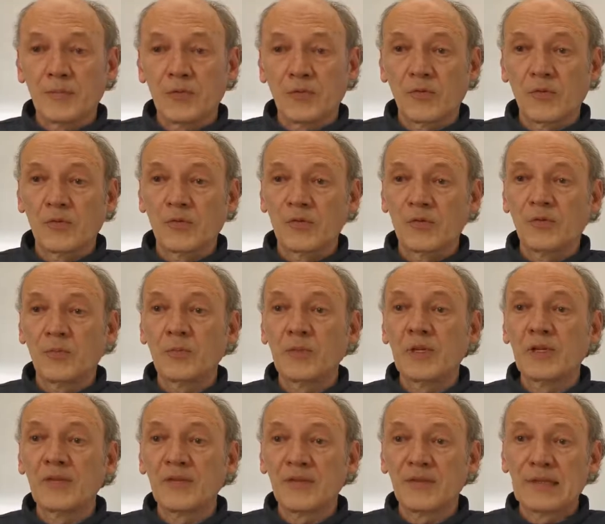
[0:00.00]
So this
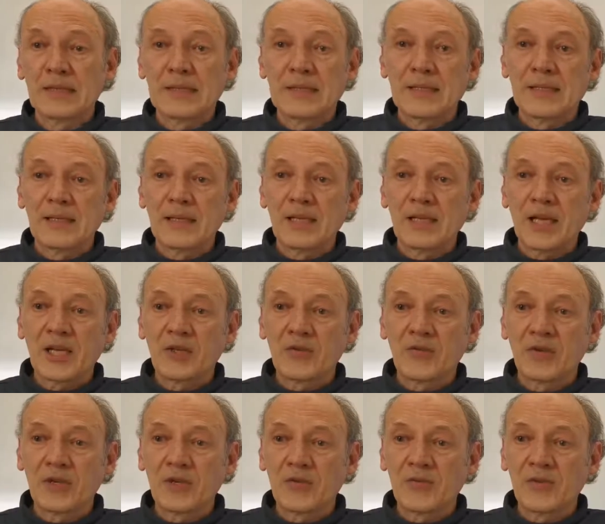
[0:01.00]
means
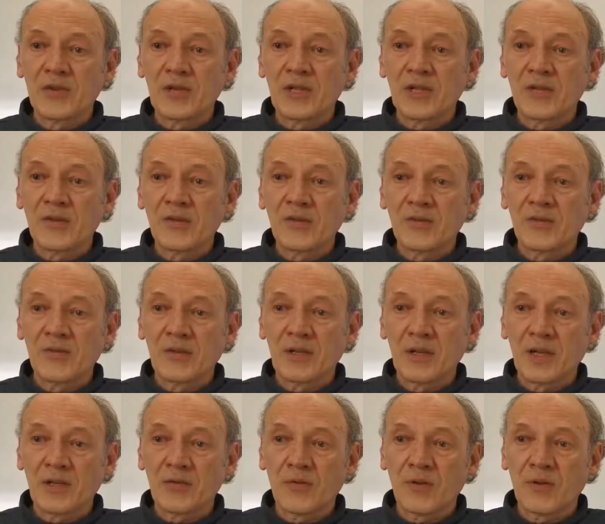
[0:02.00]
electric trains,
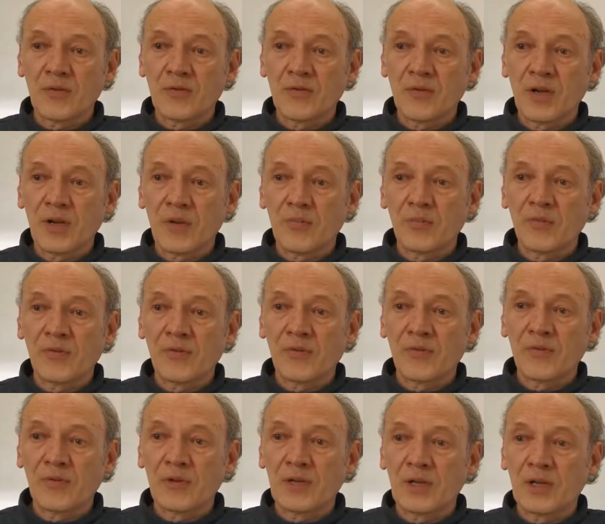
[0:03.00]
electric trams,